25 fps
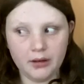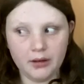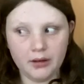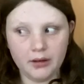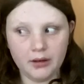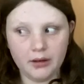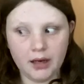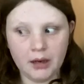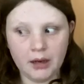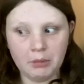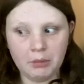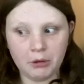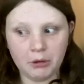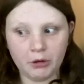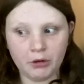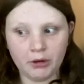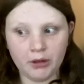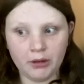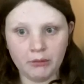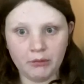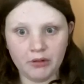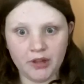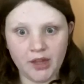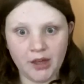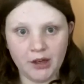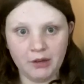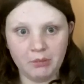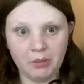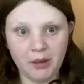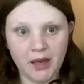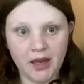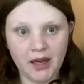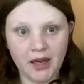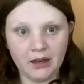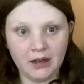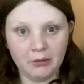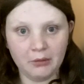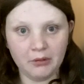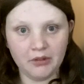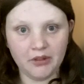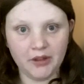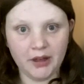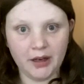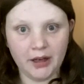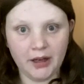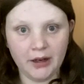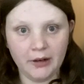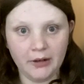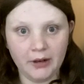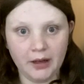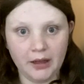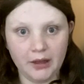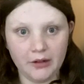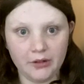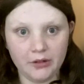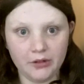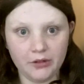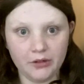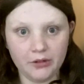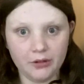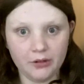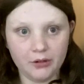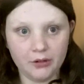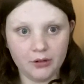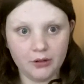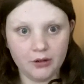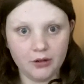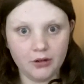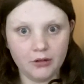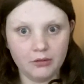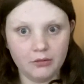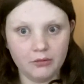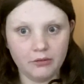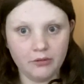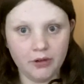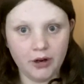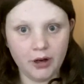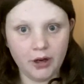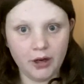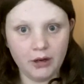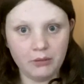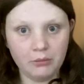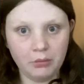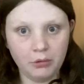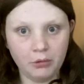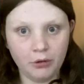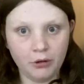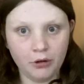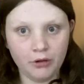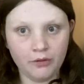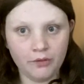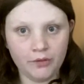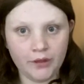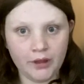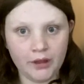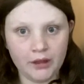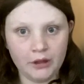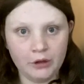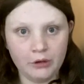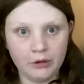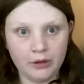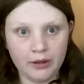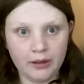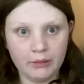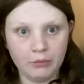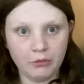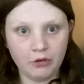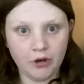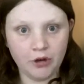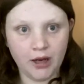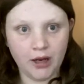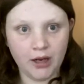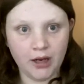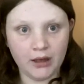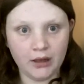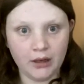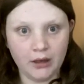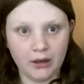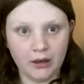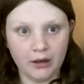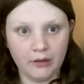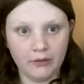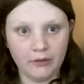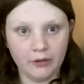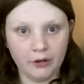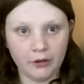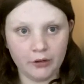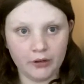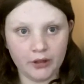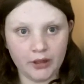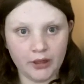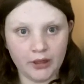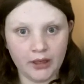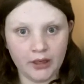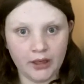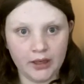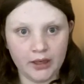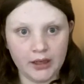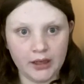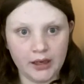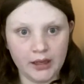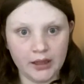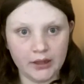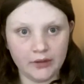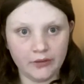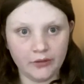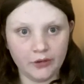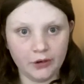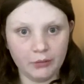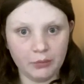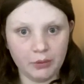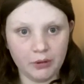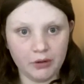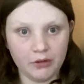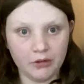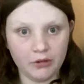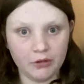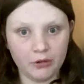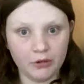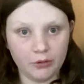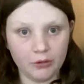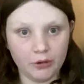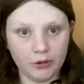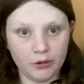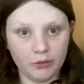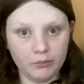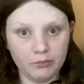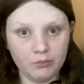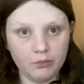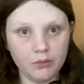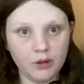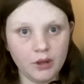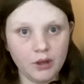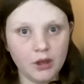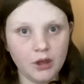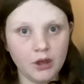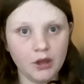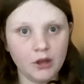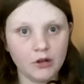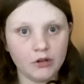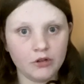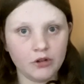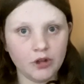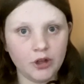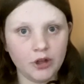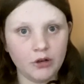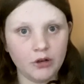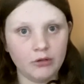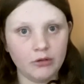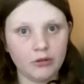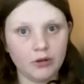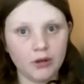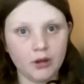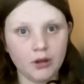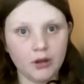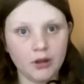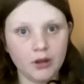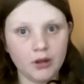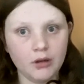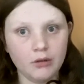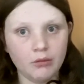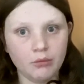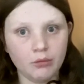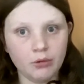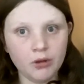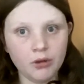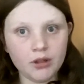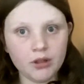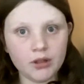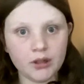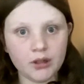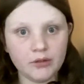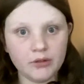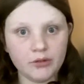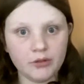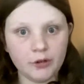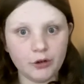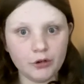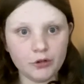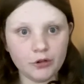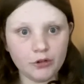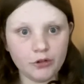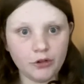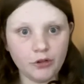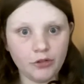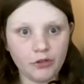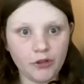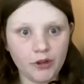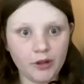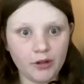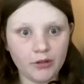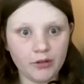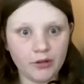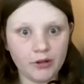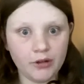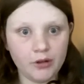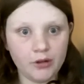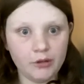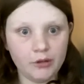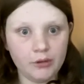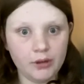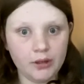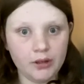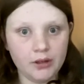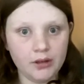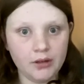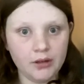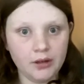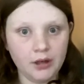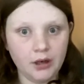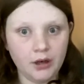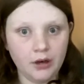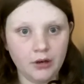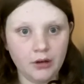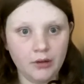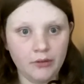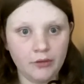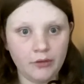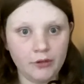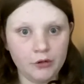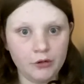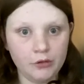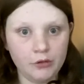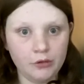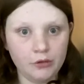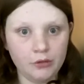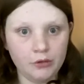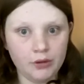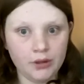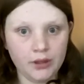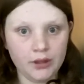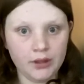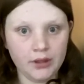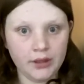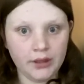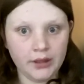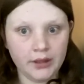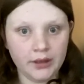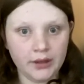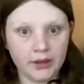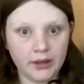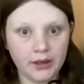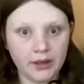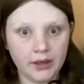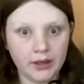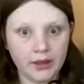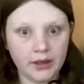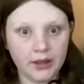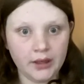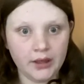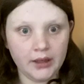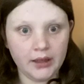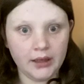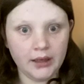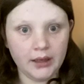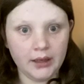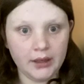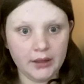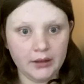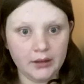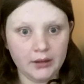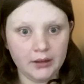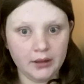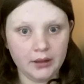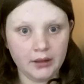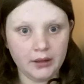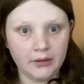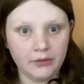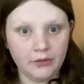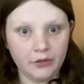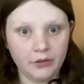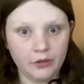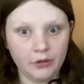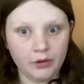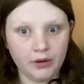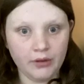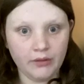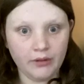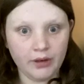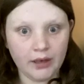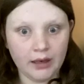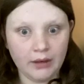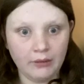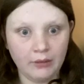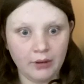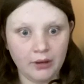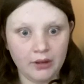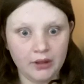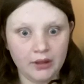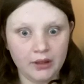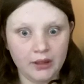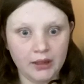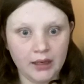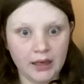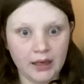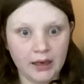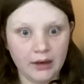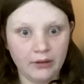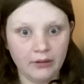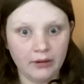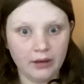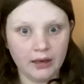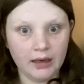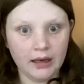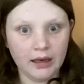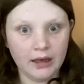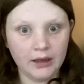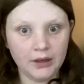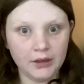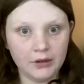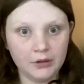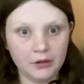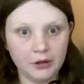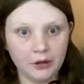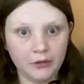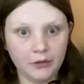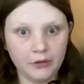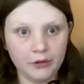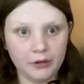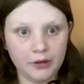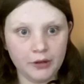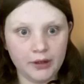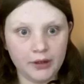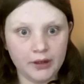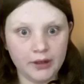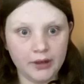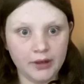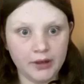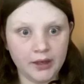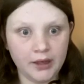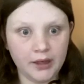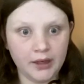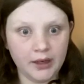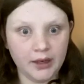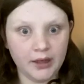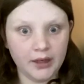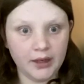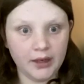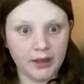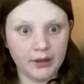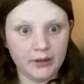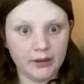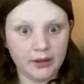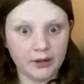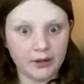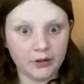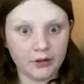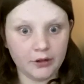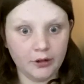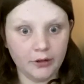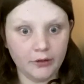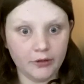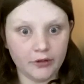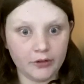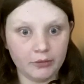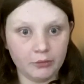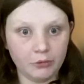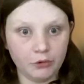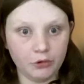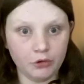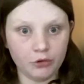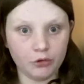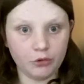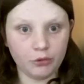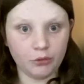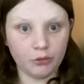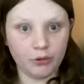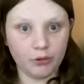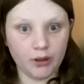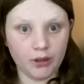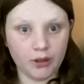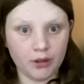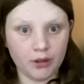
up a creek without a paddle with the IRS. Very important that you keep track of your 1099 if you're a business owner. So, really, those are the things that you need to know if you need to get a 1099 and if you never got one. Now, how do you know if you need a 1099? Let's go over some rules real quick.